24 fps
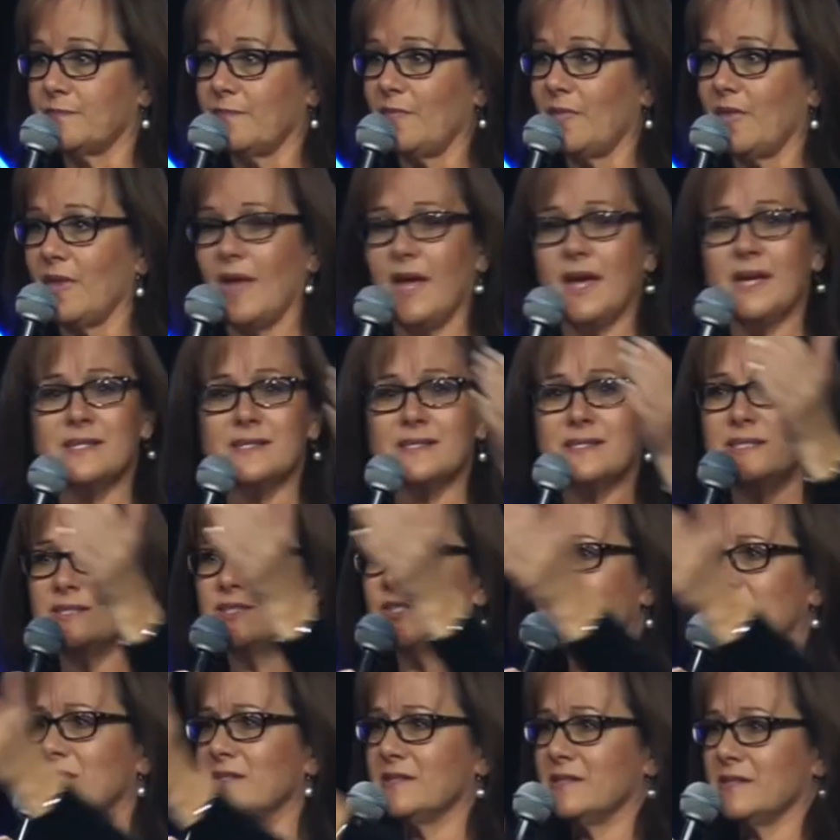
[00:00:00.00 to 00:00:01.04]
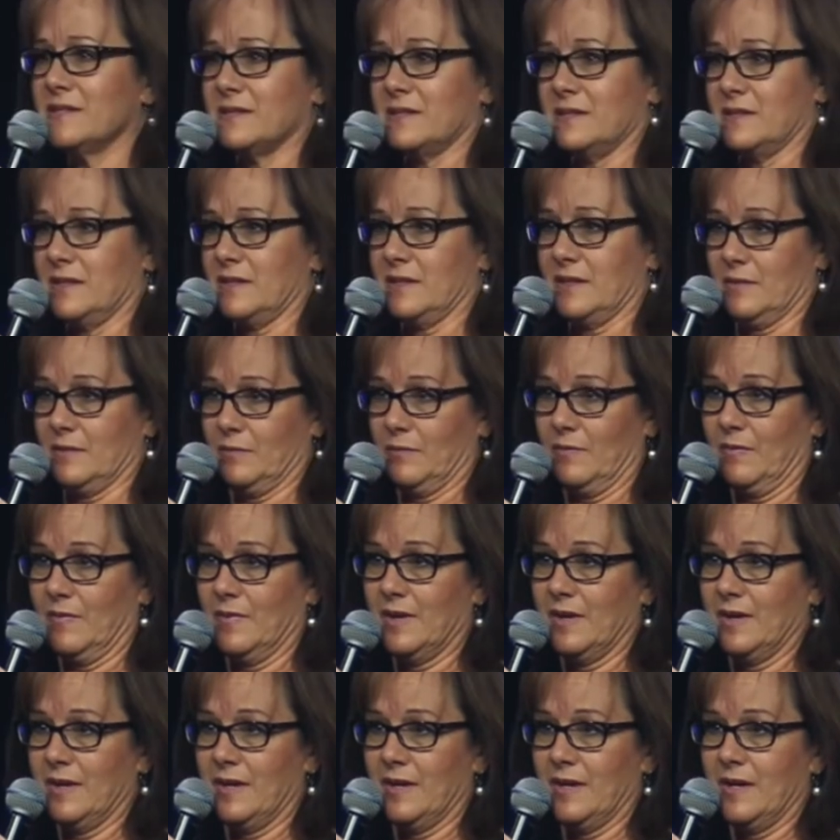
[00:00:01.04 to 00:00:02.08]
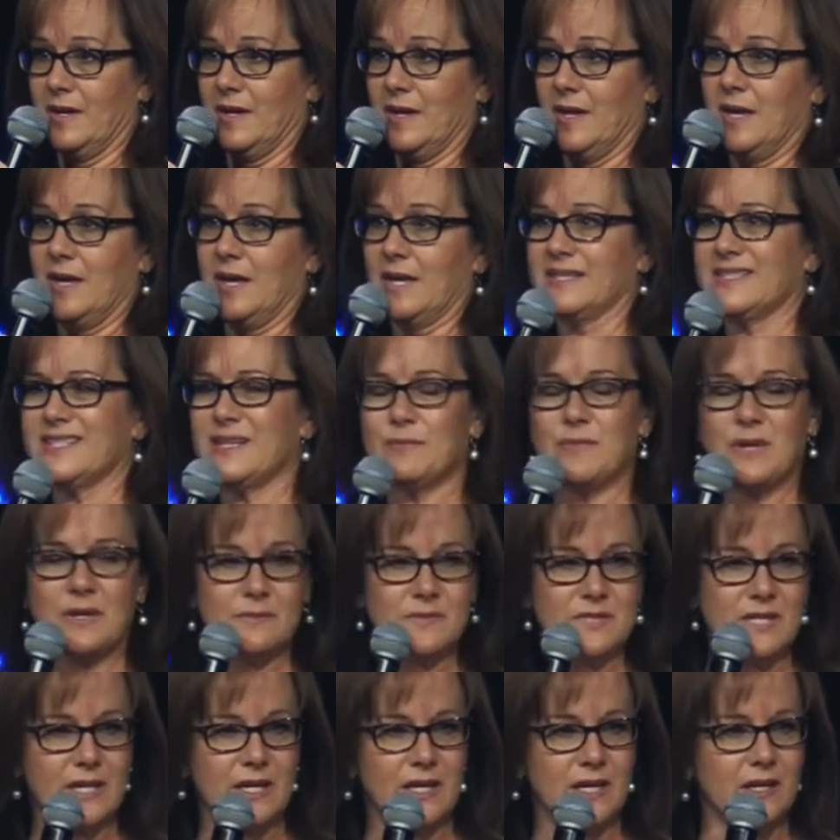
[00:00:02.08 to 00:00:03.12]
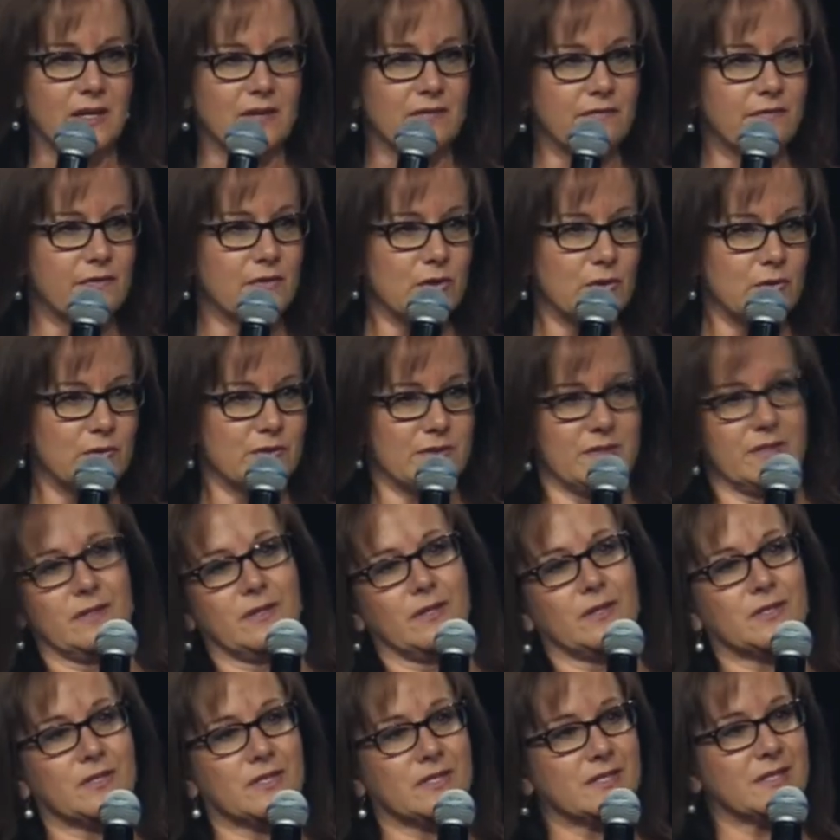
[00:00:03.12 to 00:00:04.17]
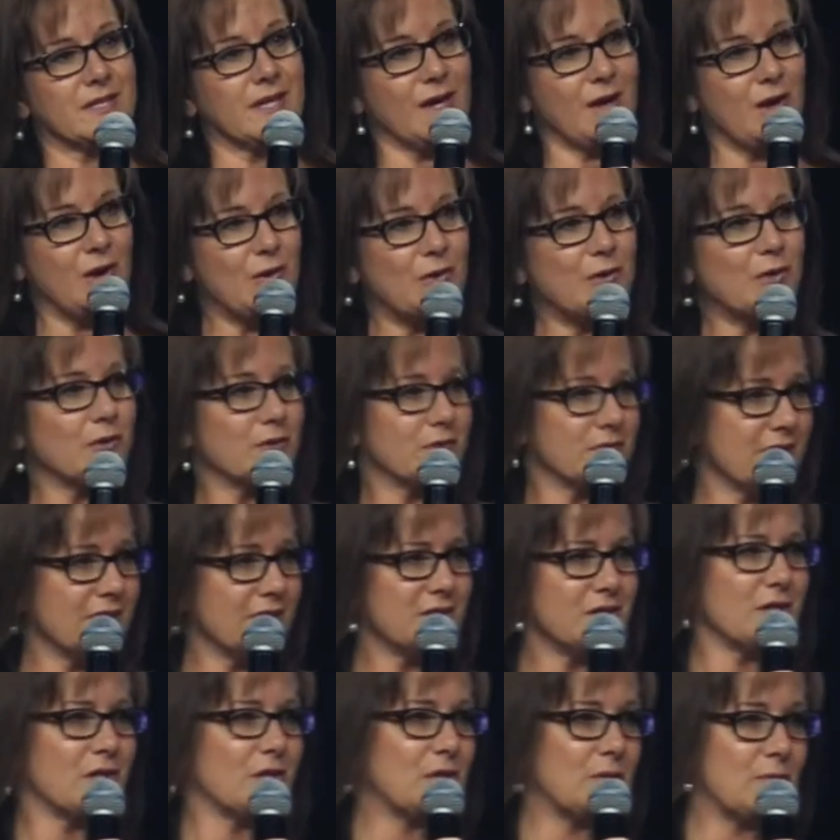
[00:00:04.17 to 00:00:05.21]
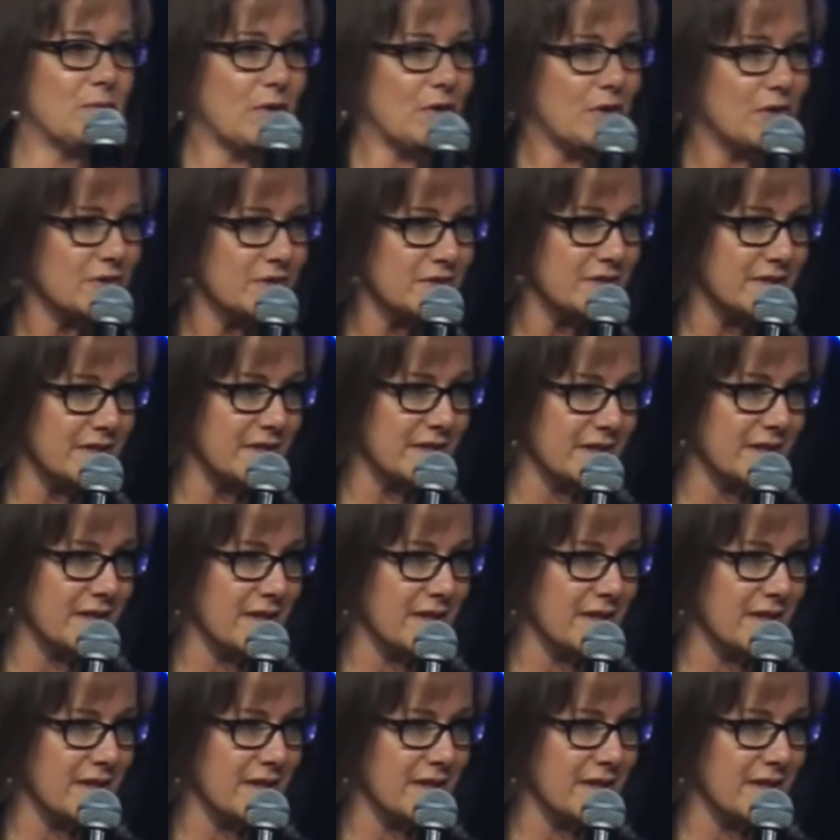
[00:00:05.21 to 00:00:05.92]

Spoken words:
I see Jesus in him. And sometimes they get confused and they'll just say, oh, you're such a good person.